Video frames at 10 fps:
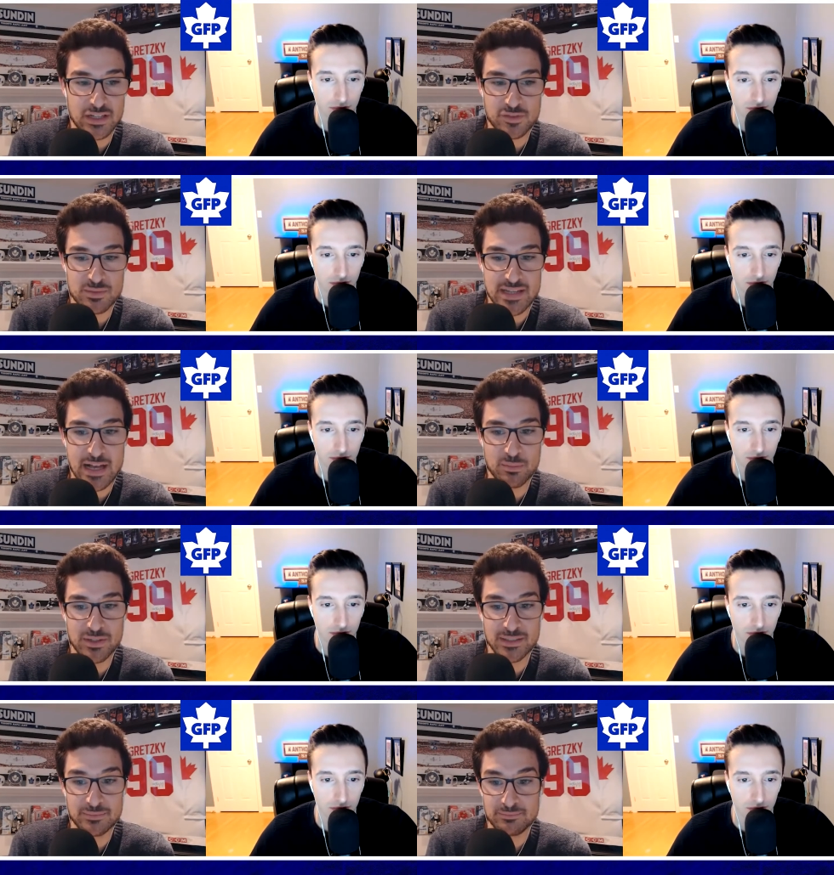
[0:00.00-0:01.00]
Speaker 1: from
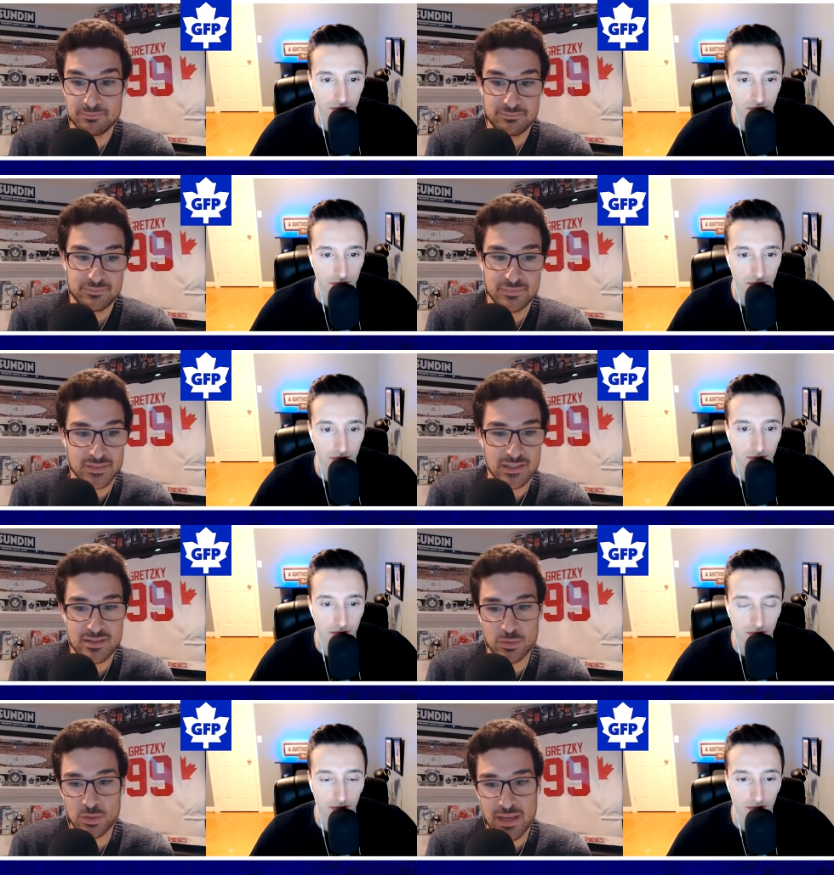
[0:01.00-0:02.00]
Talbot. Let's
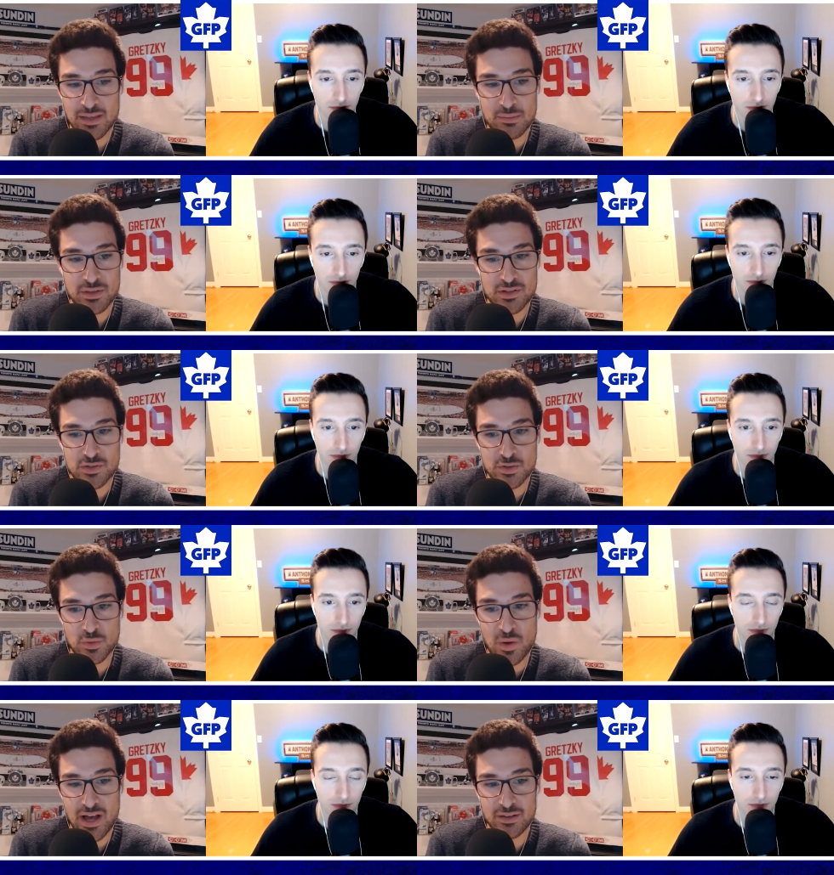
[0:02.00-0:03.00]
do it, man. The Minnesota
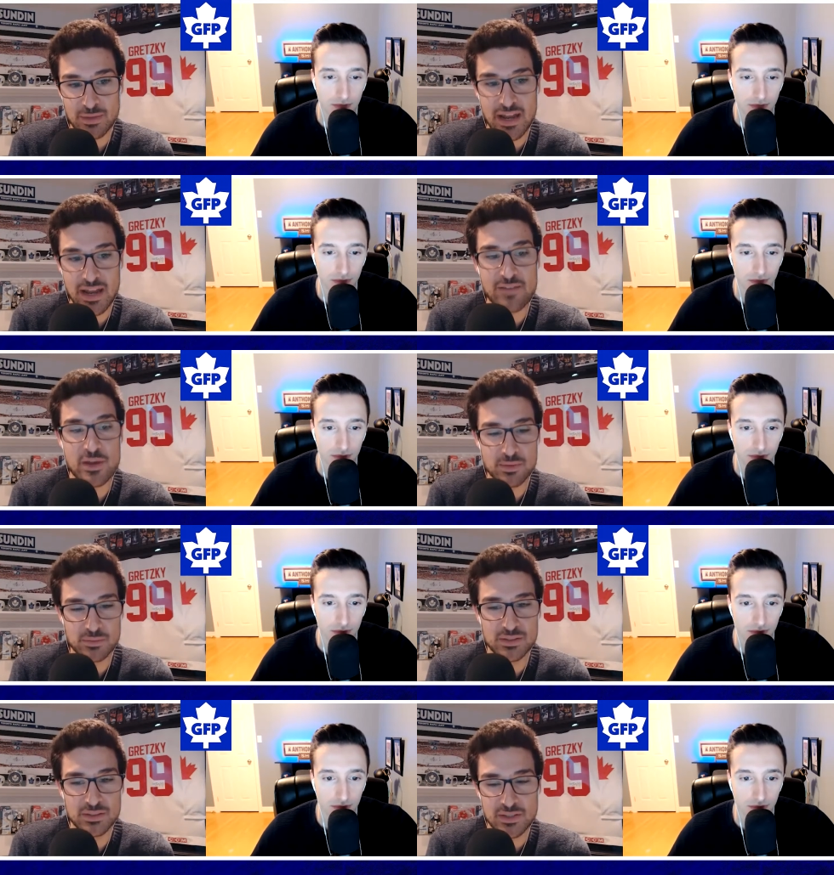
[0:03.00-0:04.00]
Wild. But have you
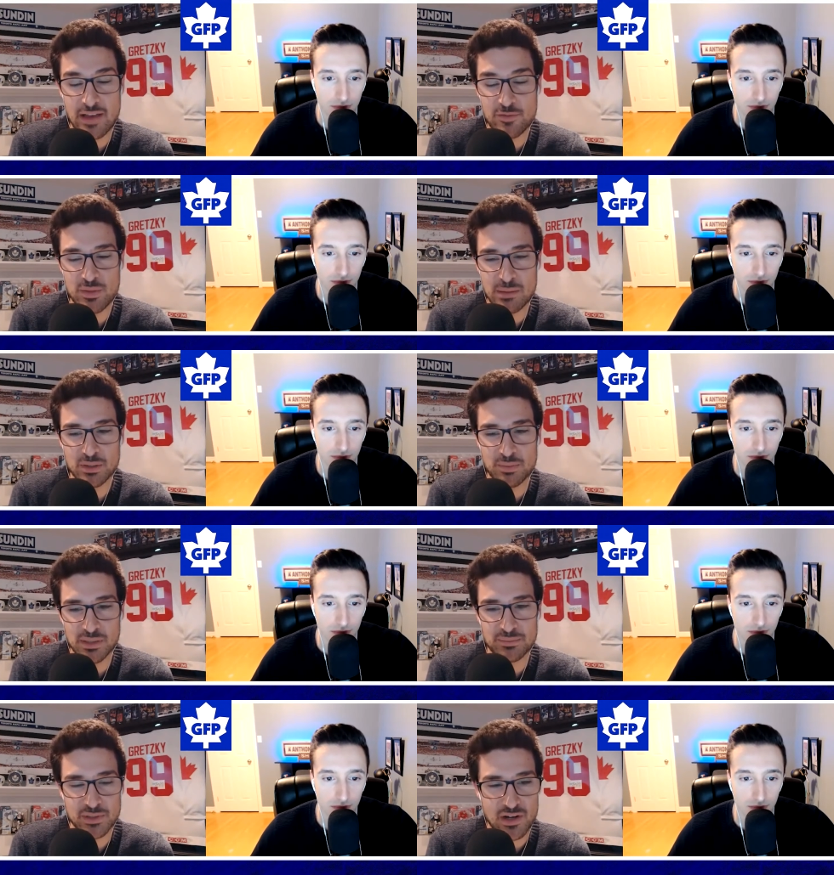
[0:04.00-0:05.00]
able have you been able to pull up
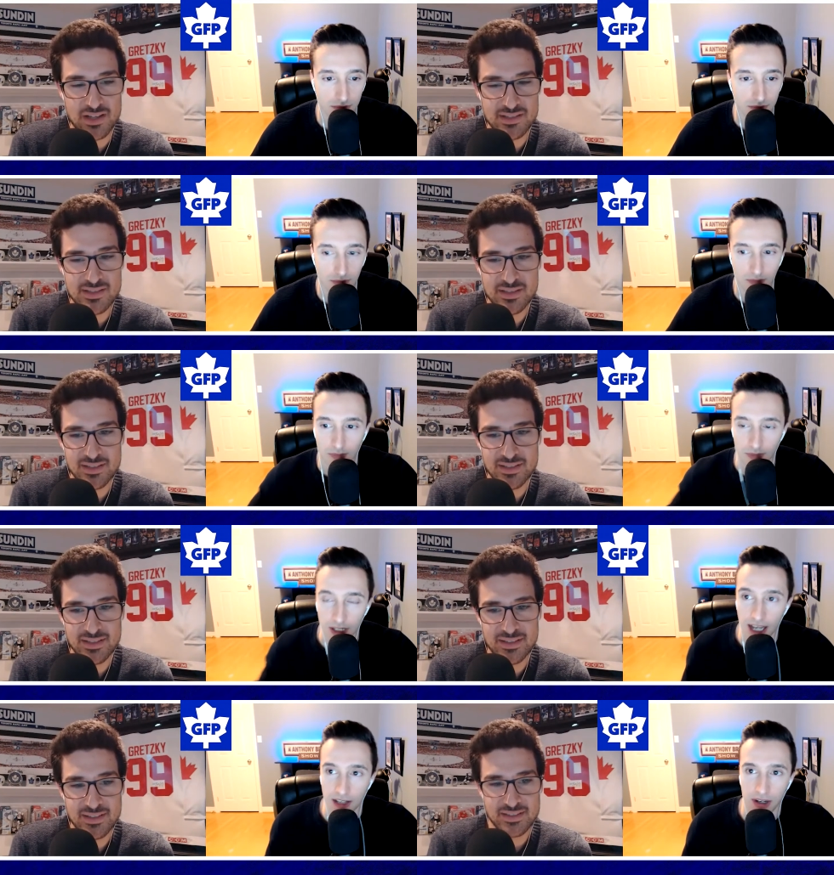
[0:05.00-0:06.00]
their odds?
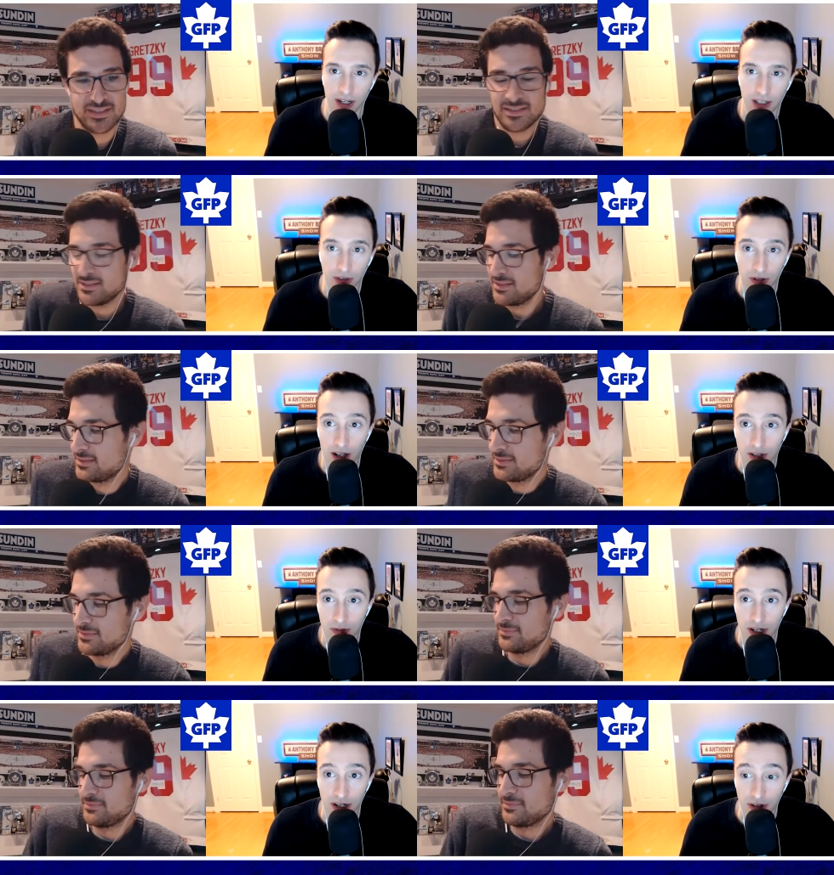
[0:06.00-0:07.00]
Speaker 2: Yeah, so I got their odds
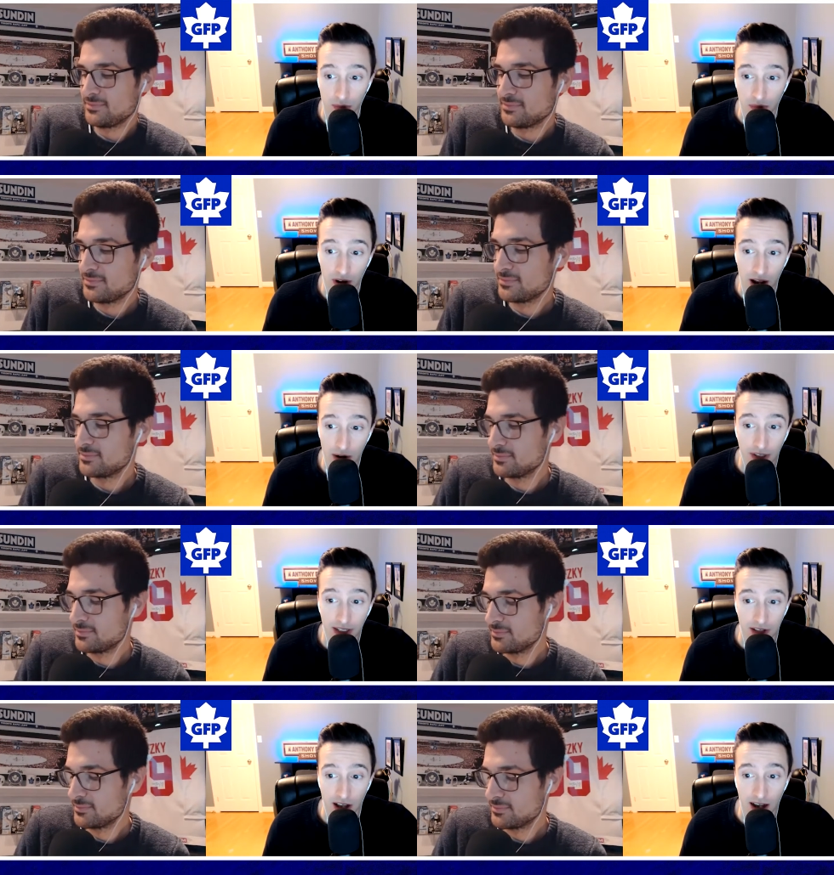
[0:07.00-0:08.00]
right here in Lepore. I don't think
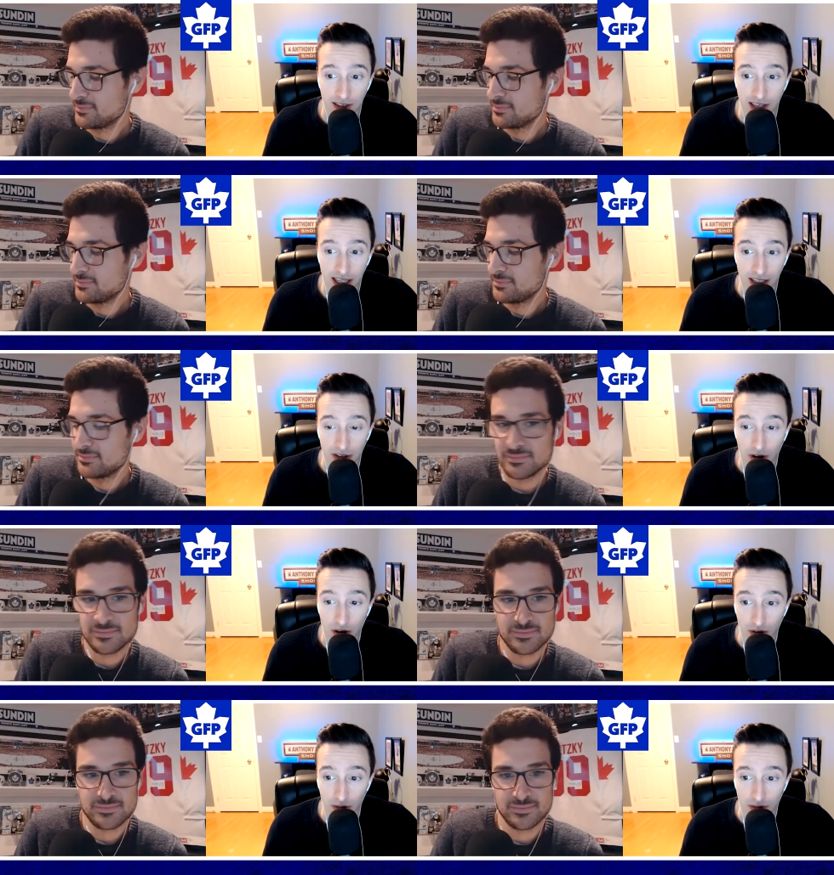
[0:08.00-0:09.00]
it's a hot take at
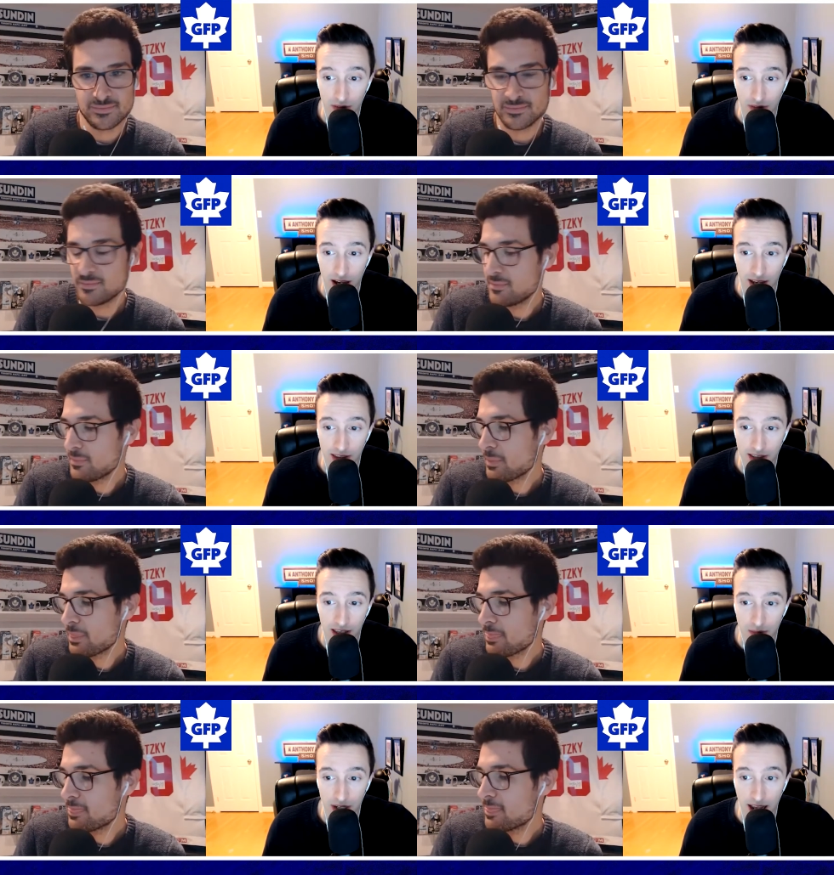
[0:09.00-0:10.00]
all. I think
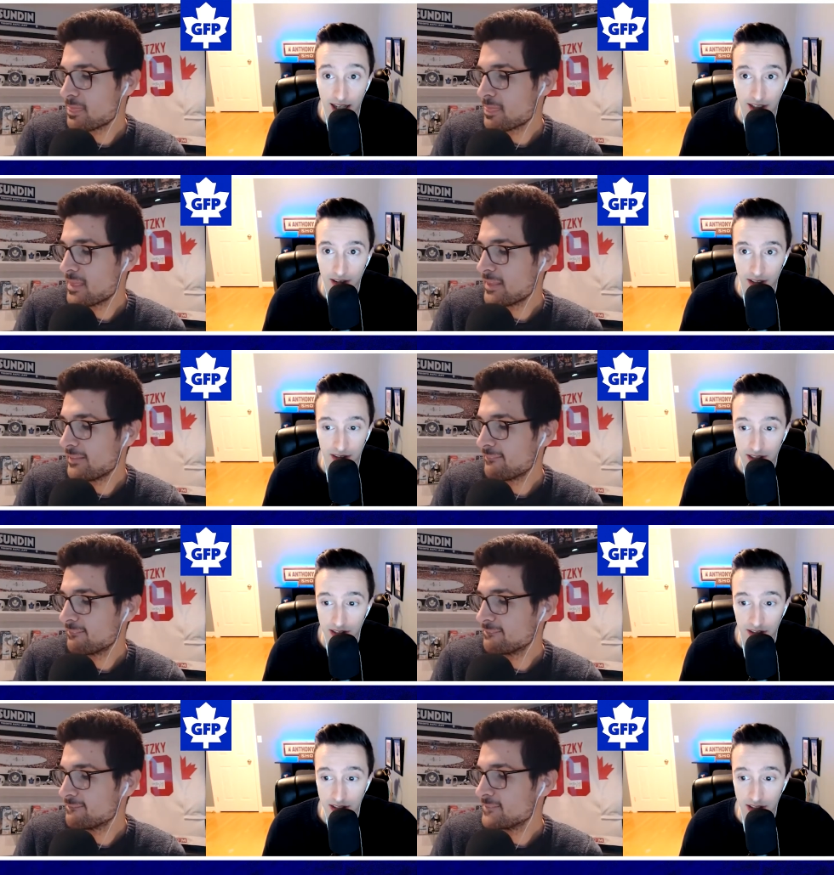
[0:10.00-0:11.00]
they've been excellent
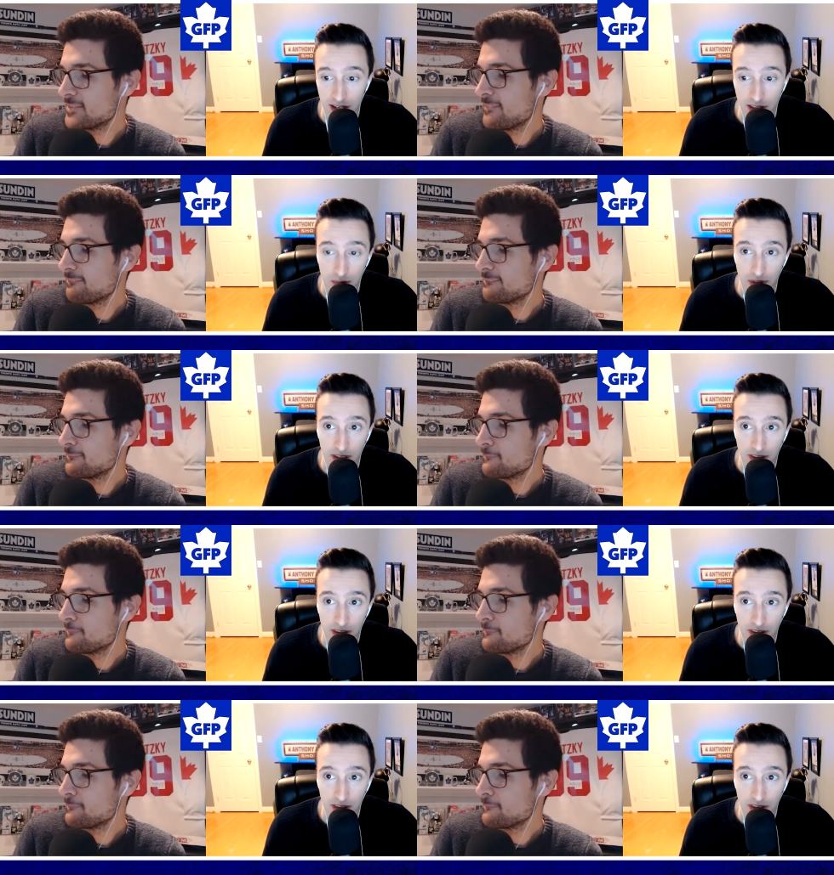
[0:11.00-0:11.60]
this season. And the big